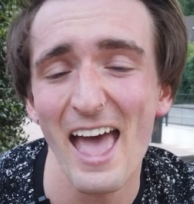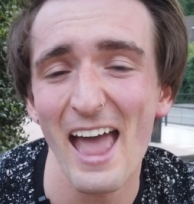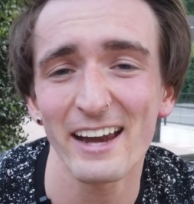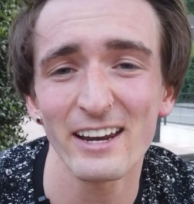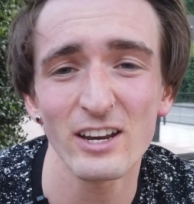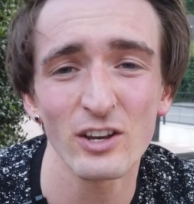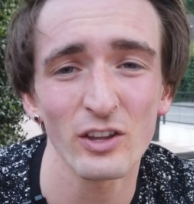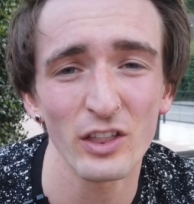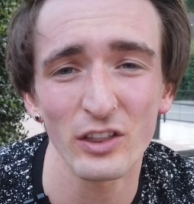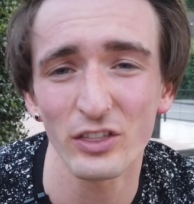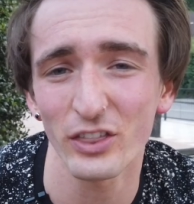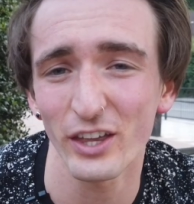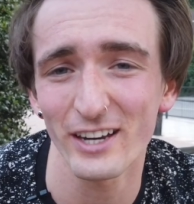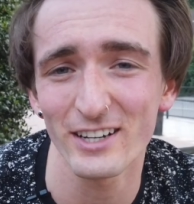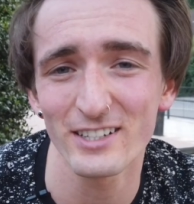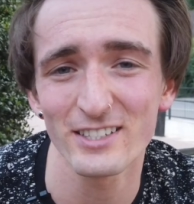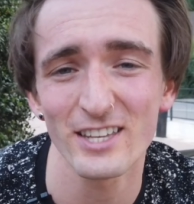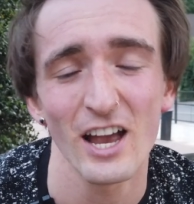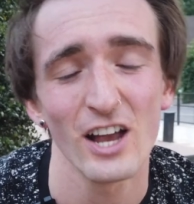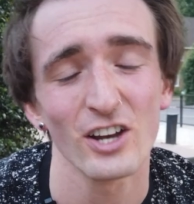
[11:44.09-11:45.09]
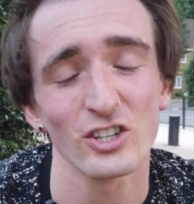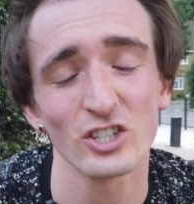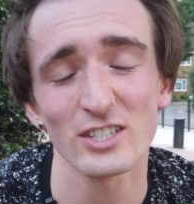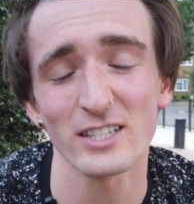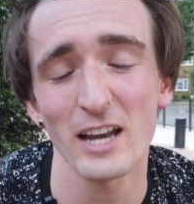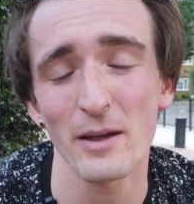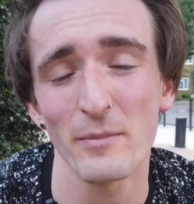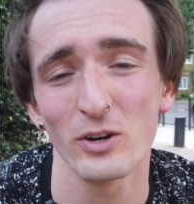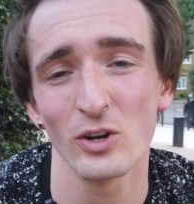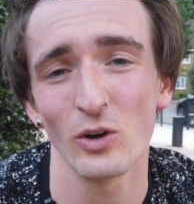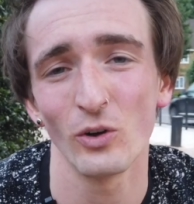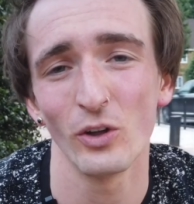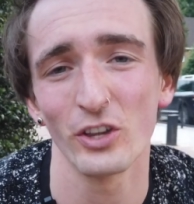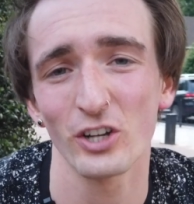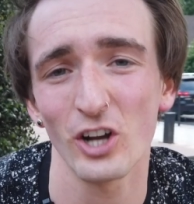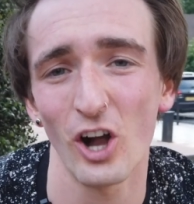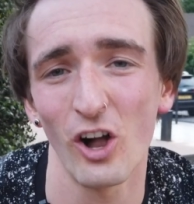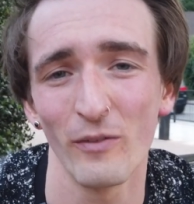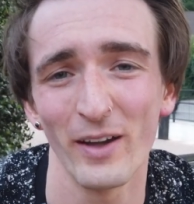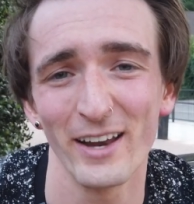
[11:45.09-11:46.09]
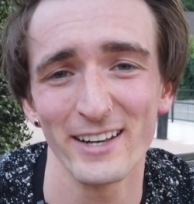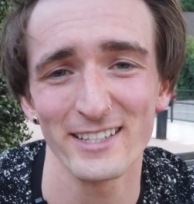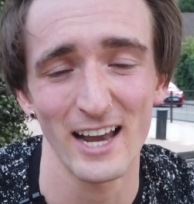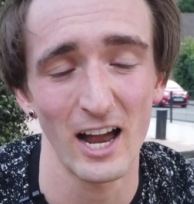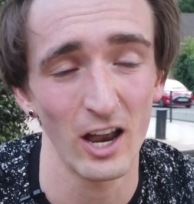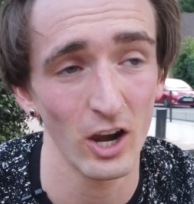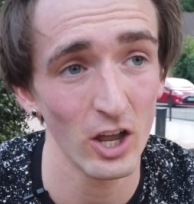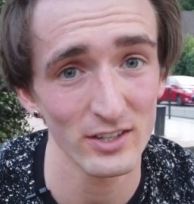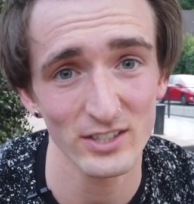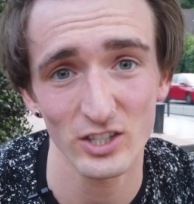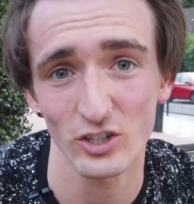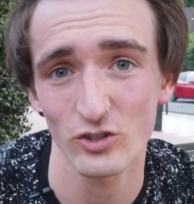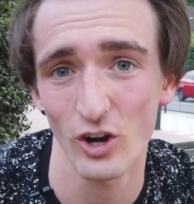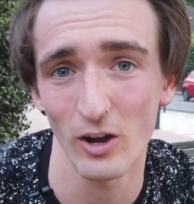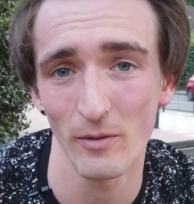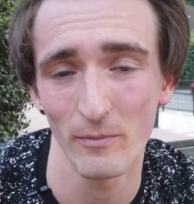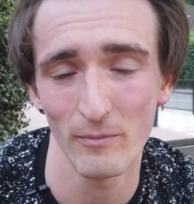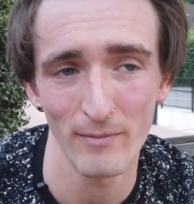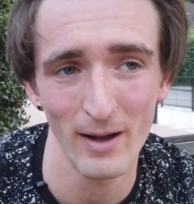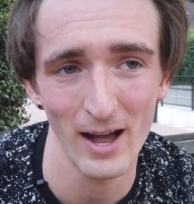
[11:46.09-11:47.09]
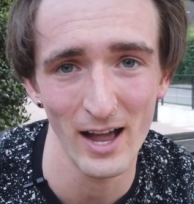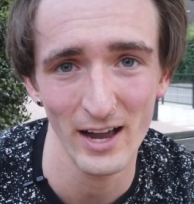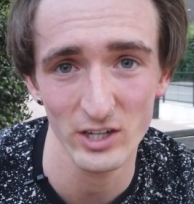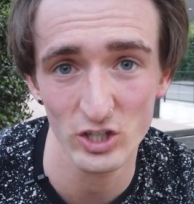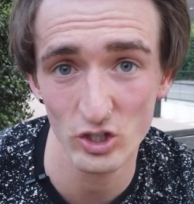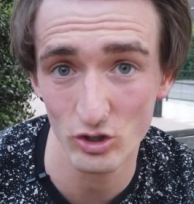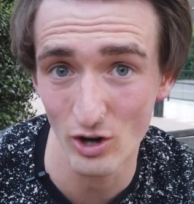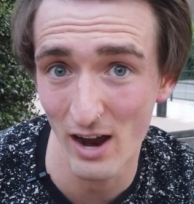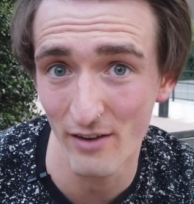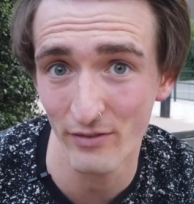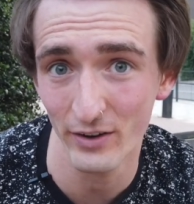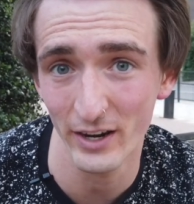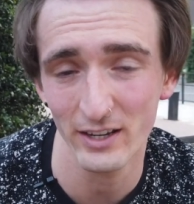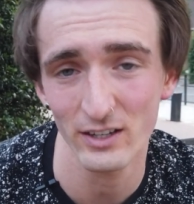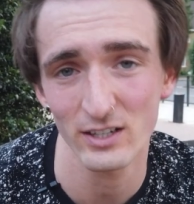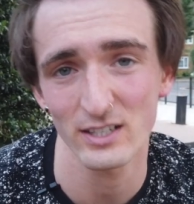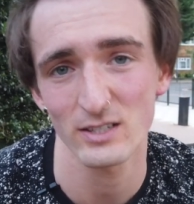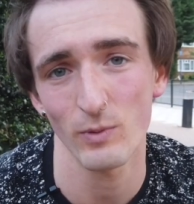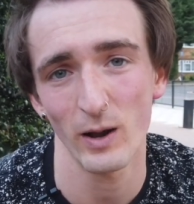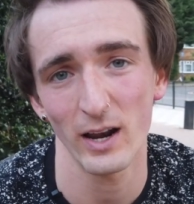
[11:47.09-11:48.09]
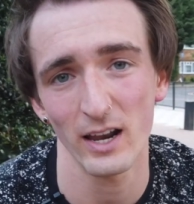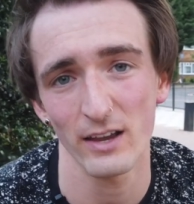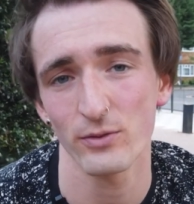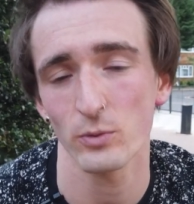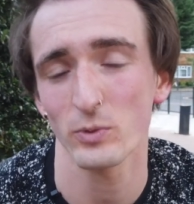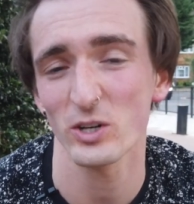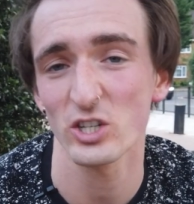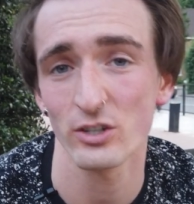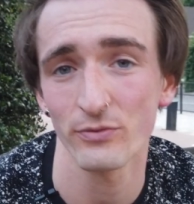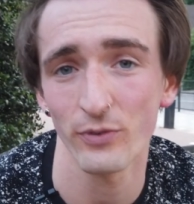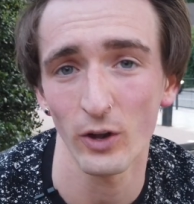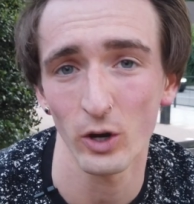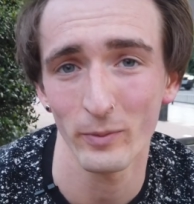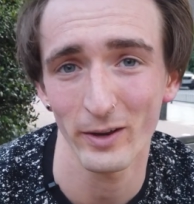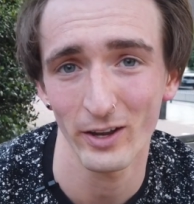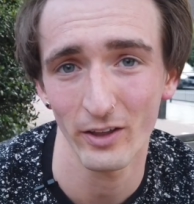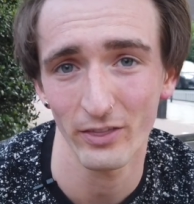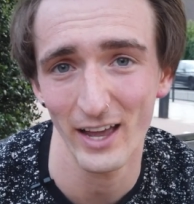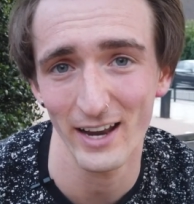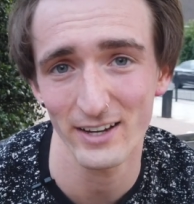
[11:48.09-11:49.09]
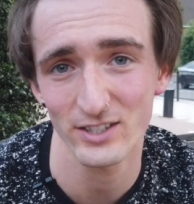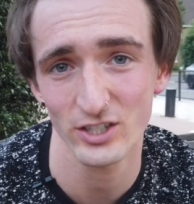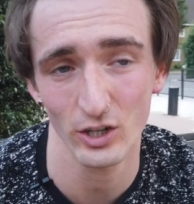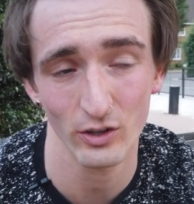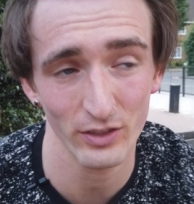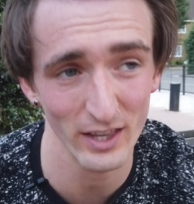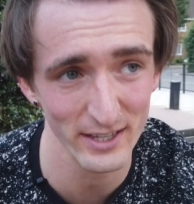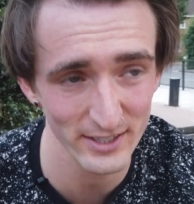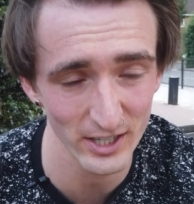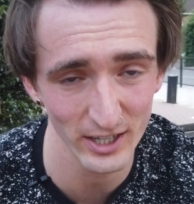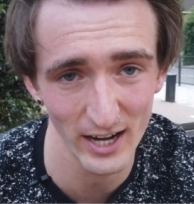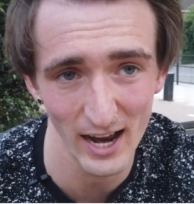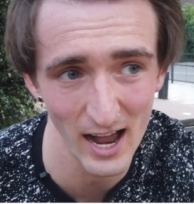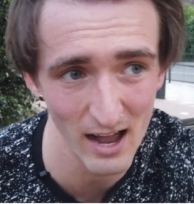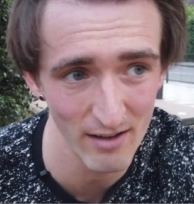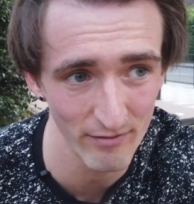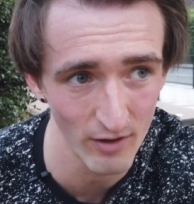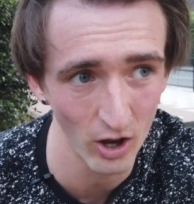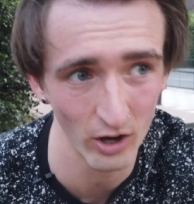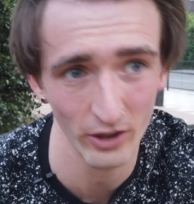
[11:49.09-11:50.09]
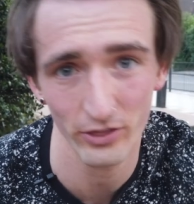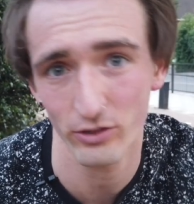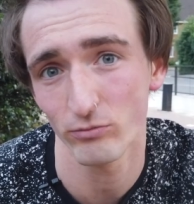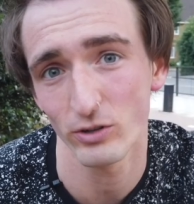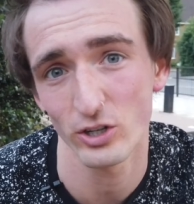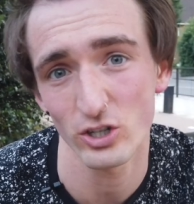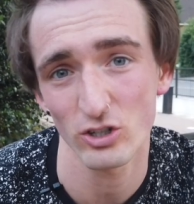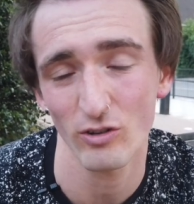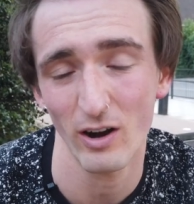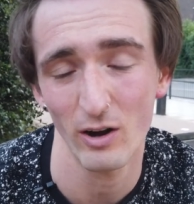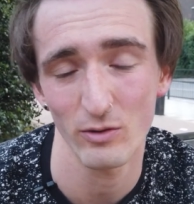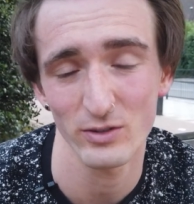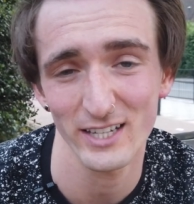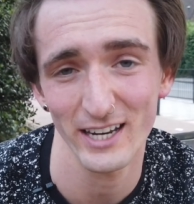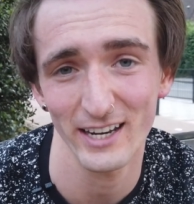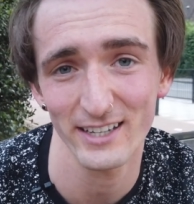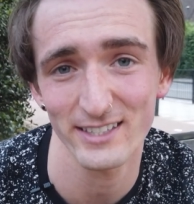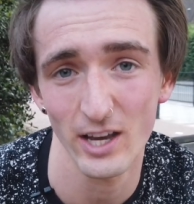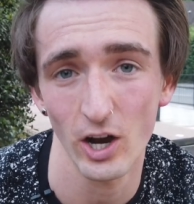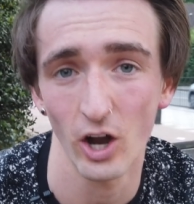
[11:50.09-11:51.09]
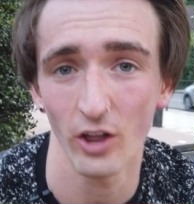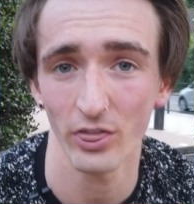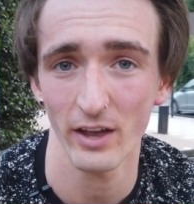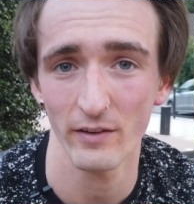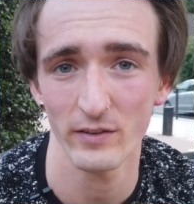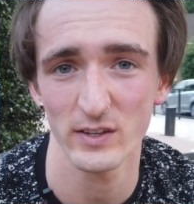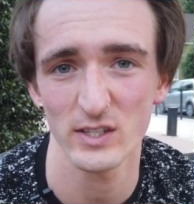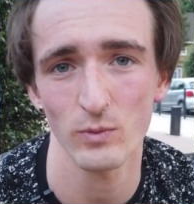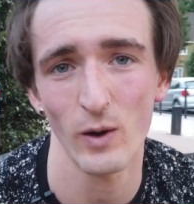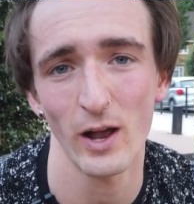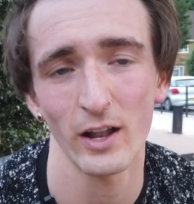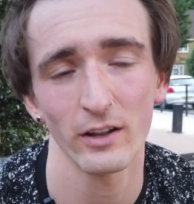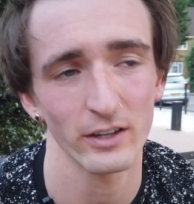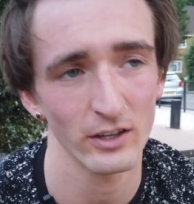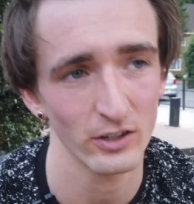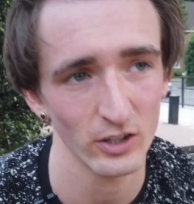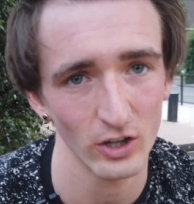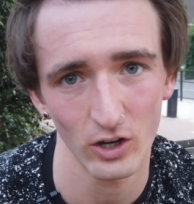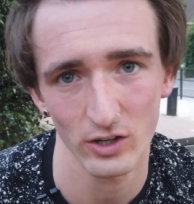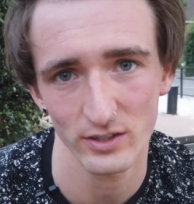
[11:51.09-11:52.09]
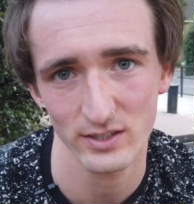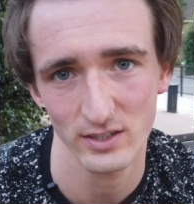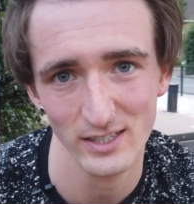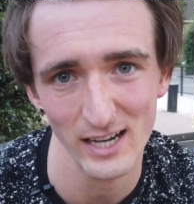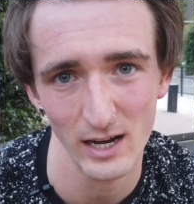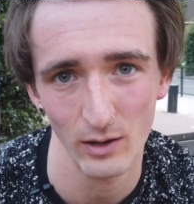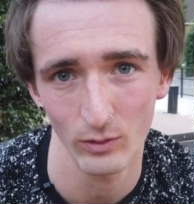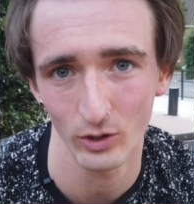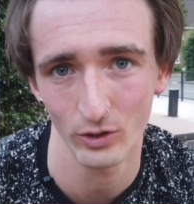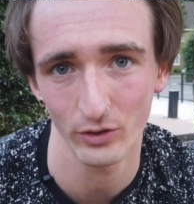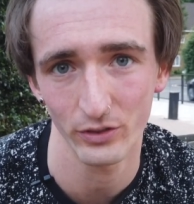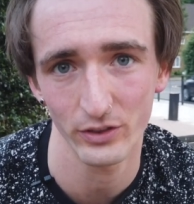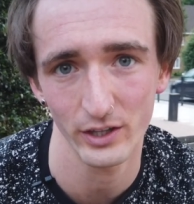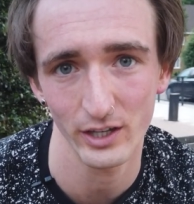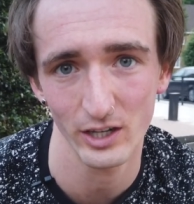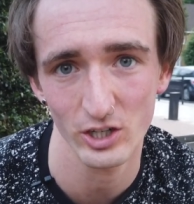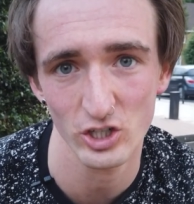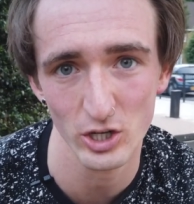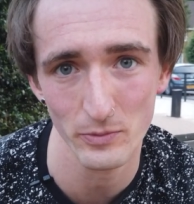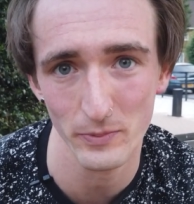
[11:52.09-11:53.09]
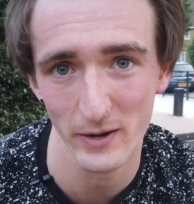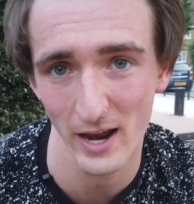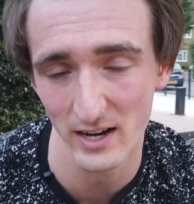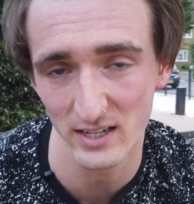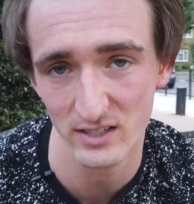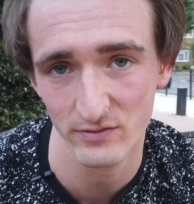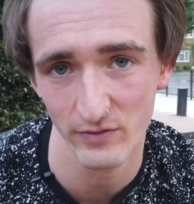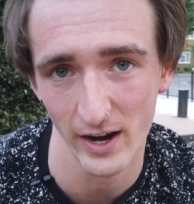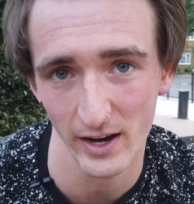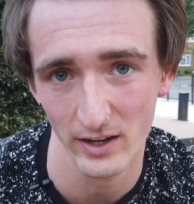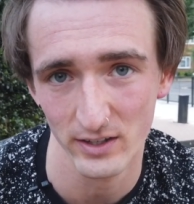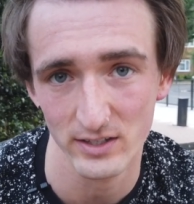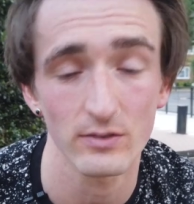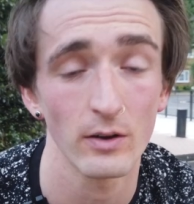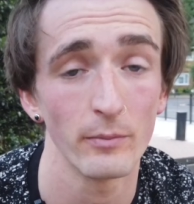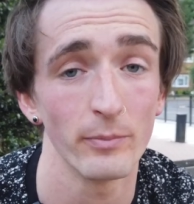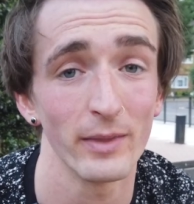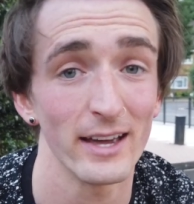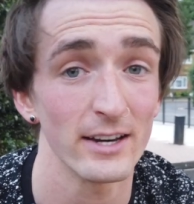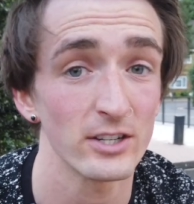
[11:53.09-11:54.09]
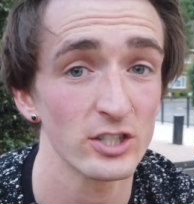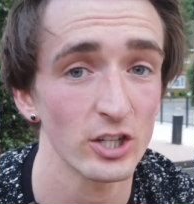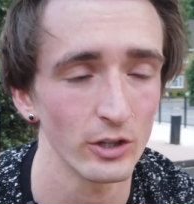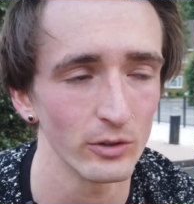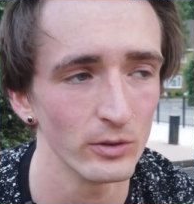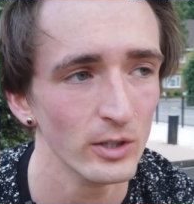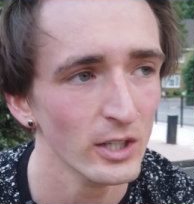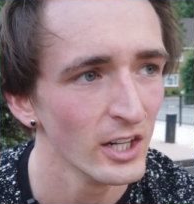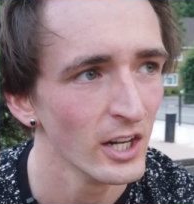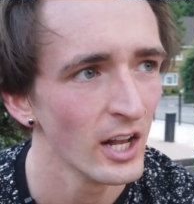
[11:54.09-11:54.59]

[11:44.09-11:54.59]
Any other things, just let me know in the comments. I'll also drop my Strava link as well if you wish to follow me on there too. That's going to have all of the Runderground data on there as well. You can also download the GPX files from there too.